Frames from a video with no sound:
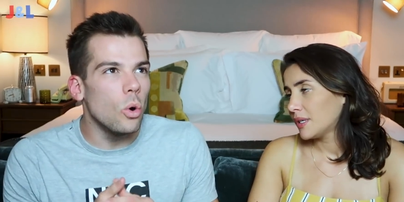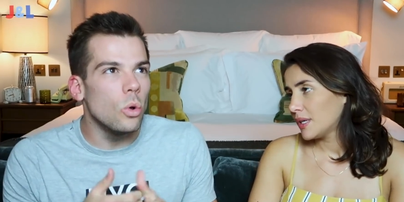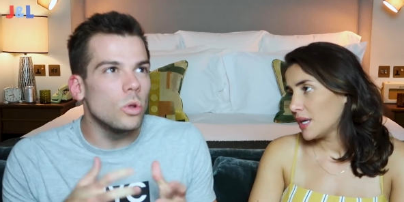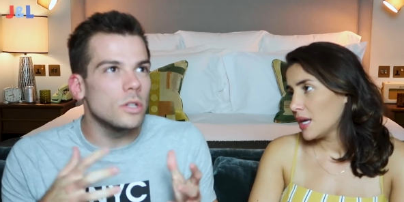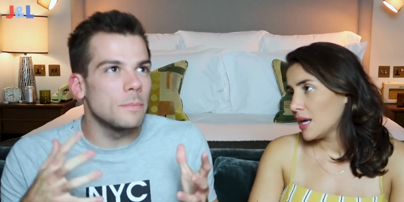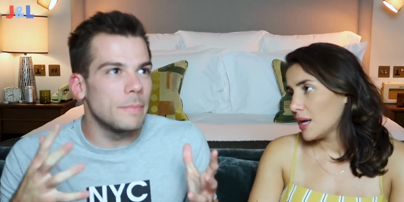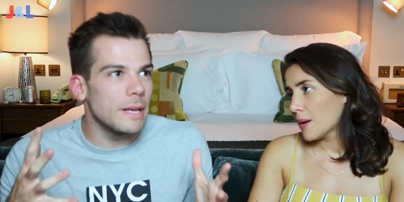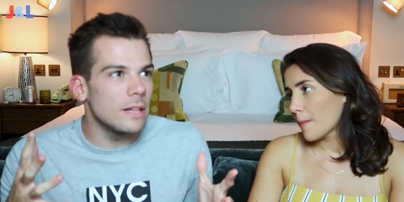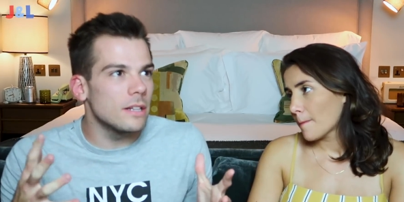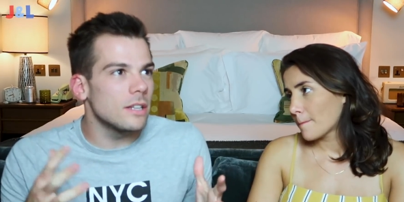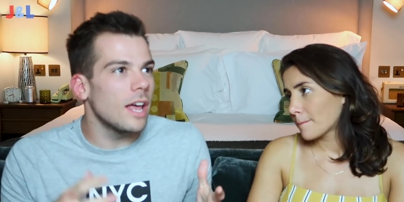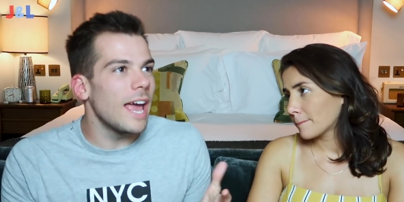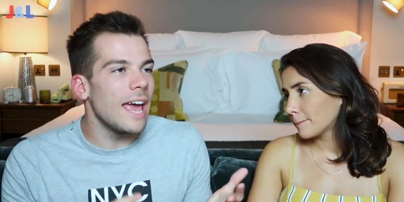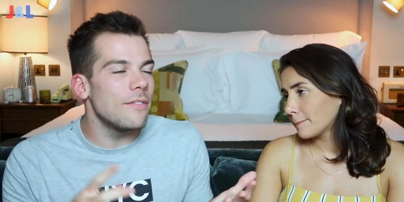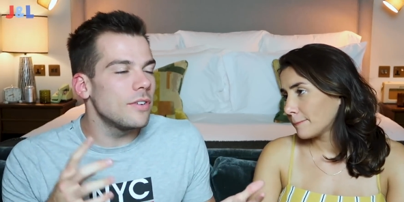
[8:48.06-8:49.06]
Speaker 1: old
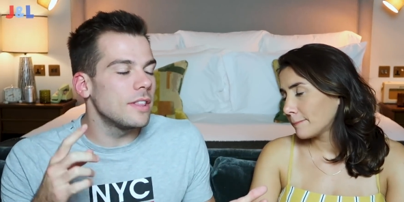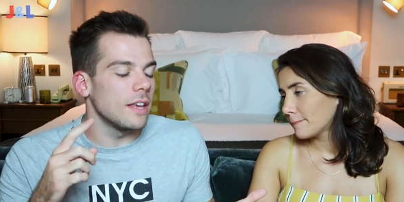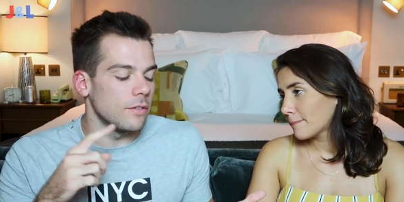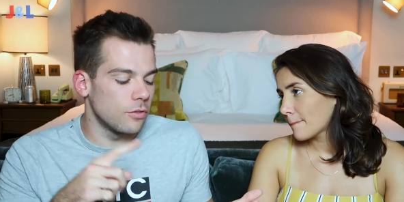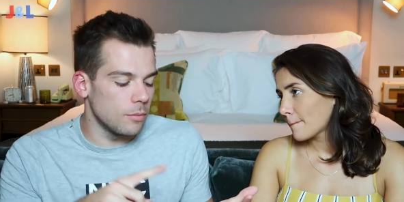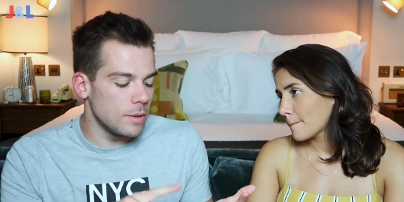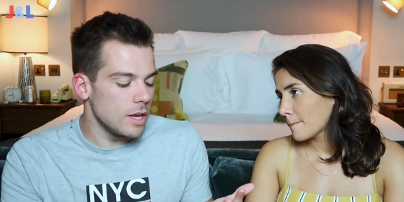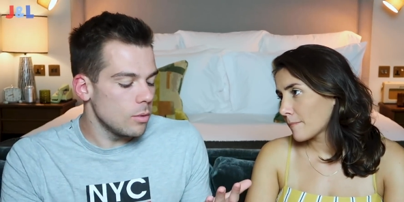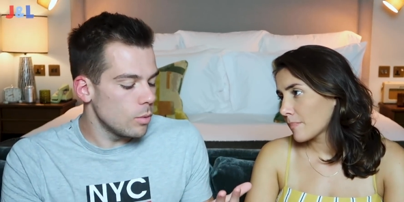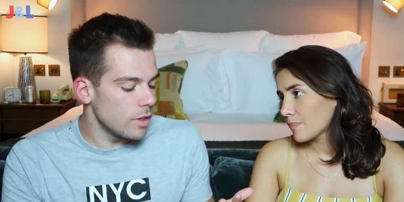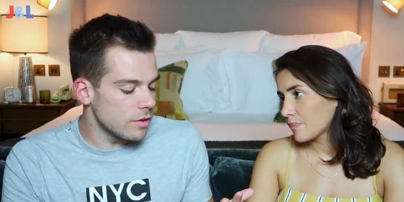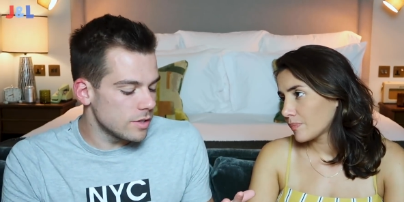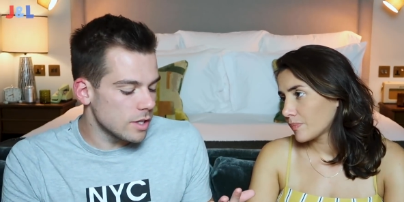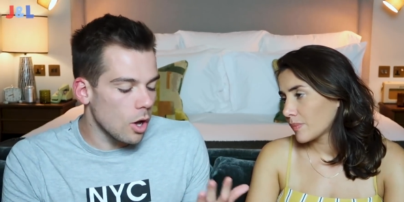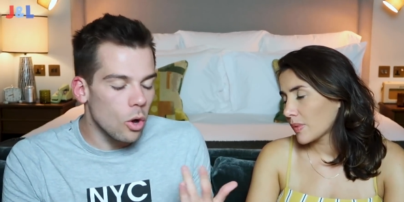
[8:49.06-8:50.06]
build, like everything from the
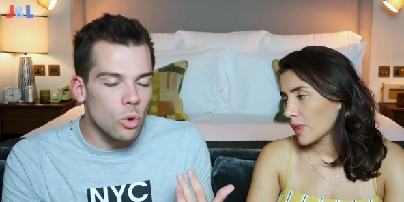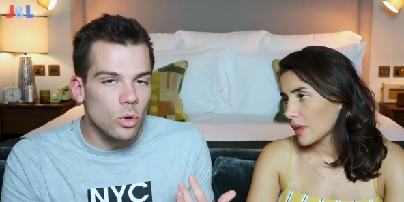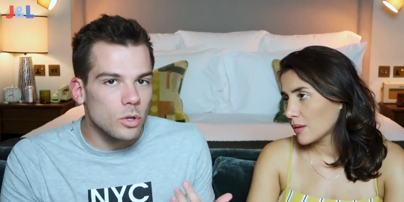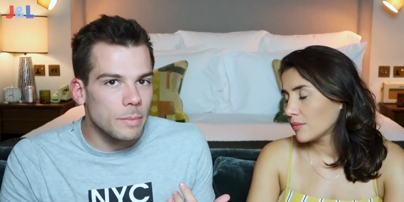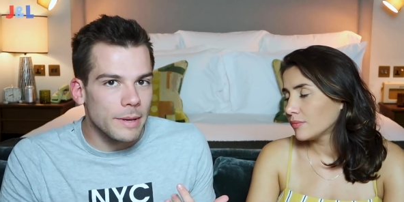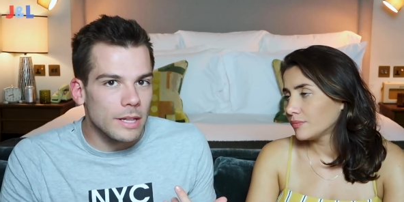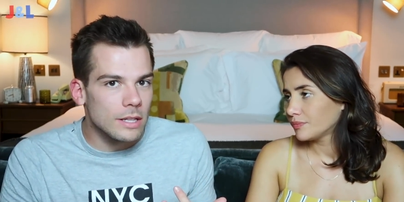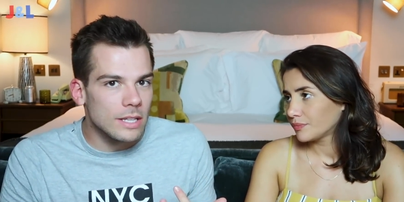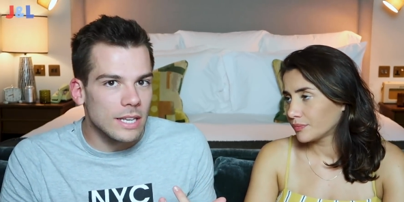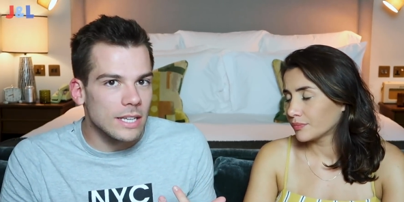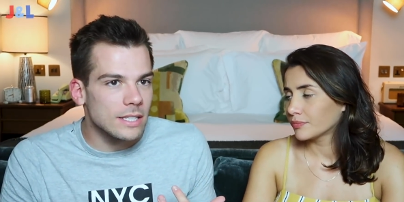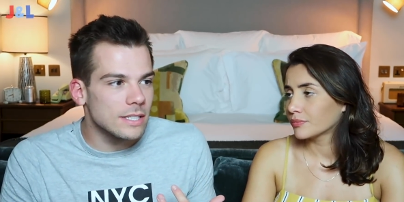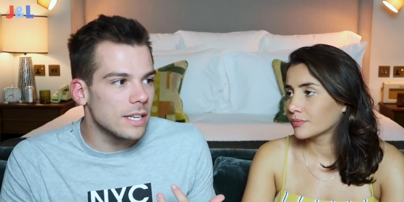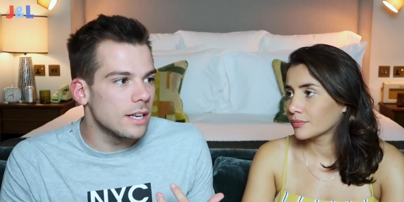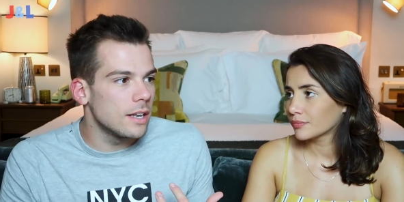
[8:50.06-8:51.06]
whether it's old
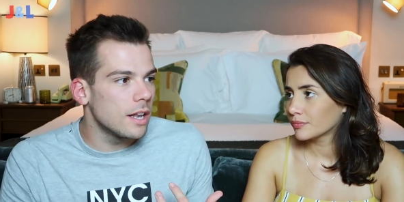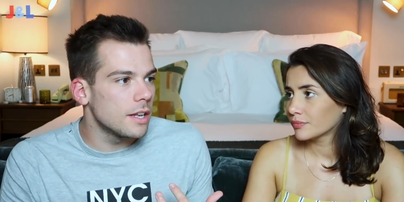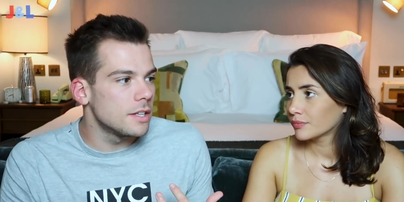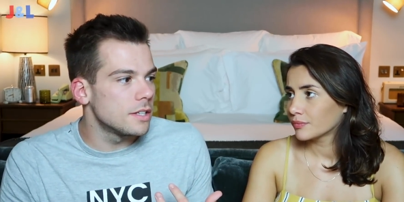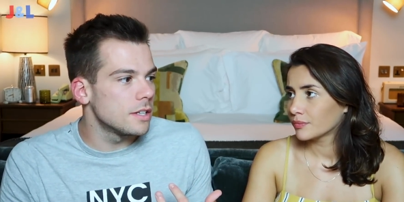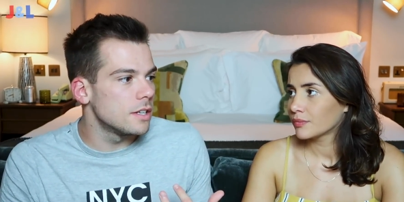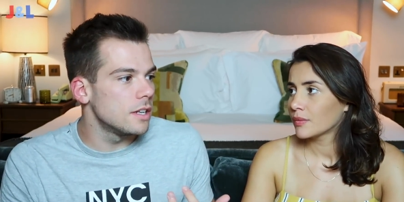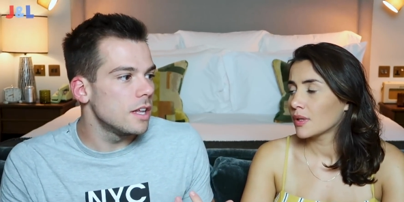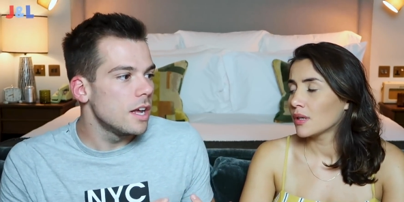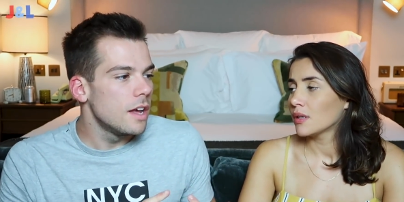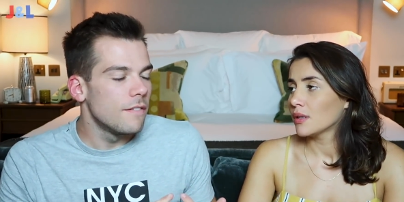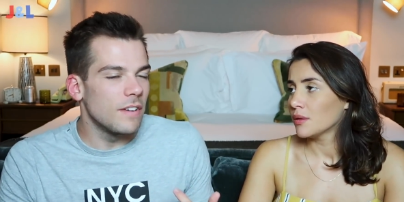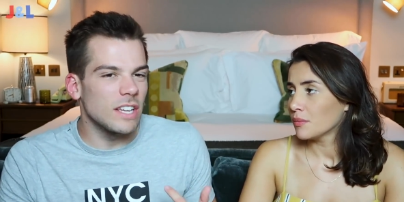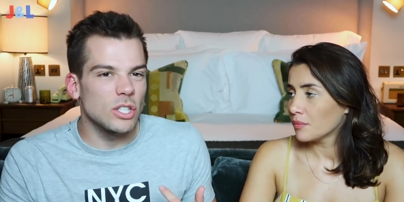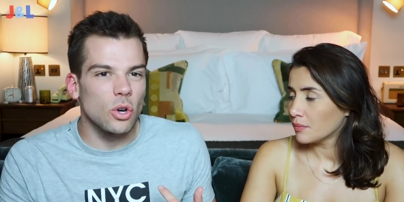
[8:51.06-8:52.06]
buildings mm. in London,
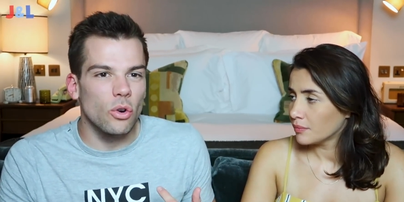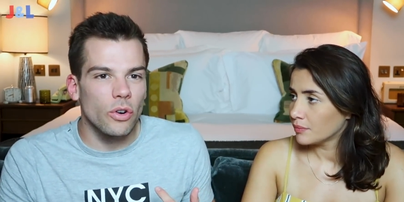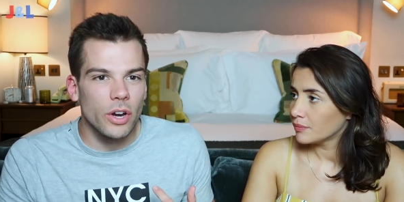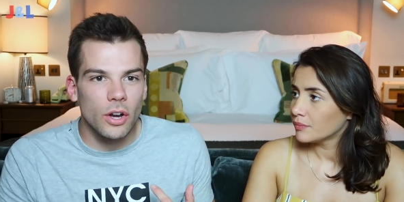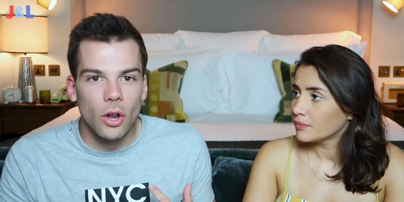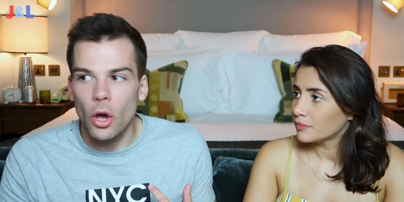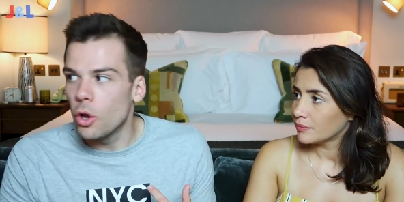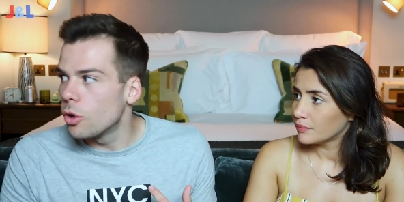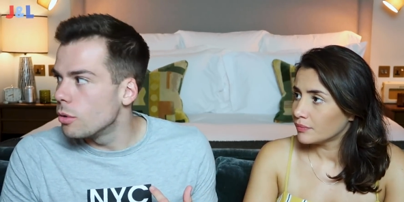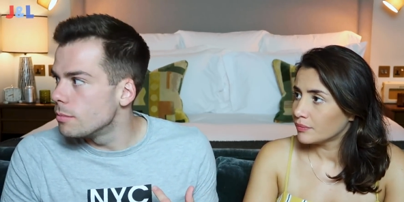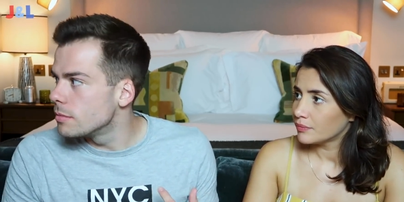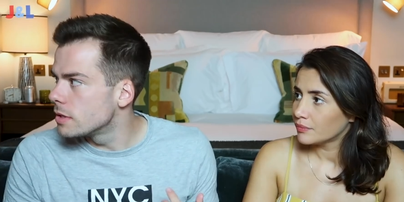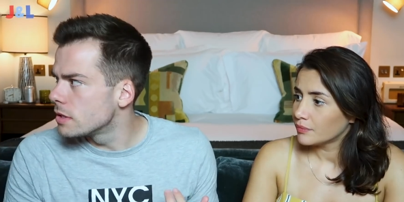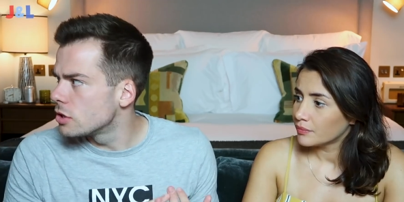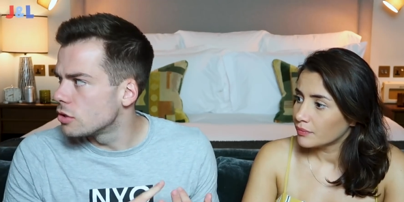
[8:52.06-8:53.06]
Victorian
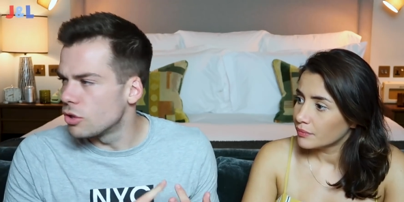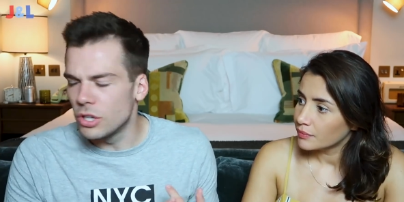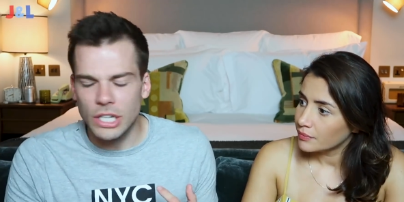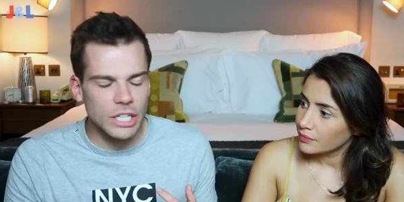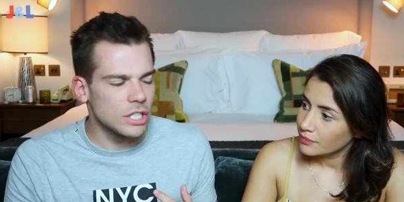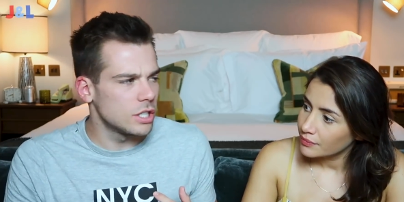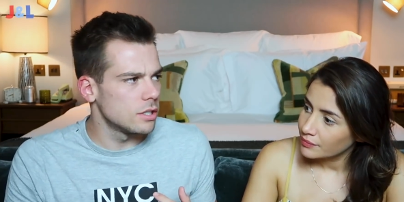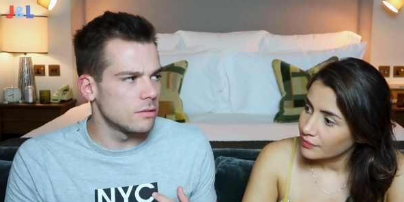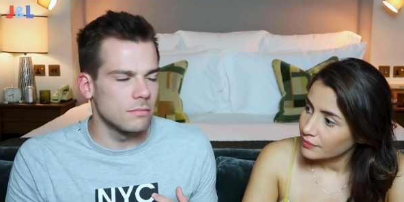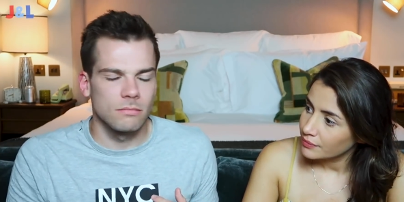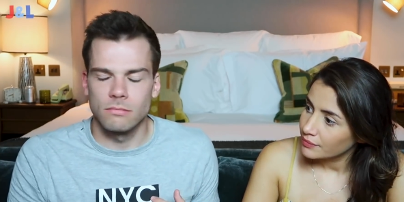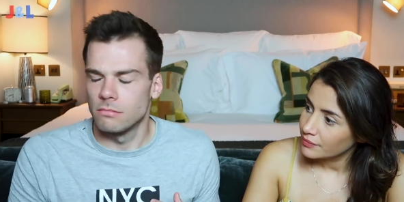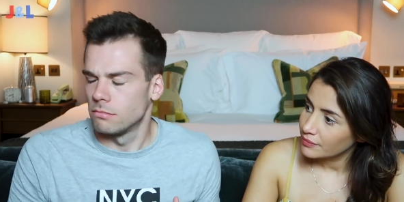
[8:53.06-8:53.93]
homes, tradition.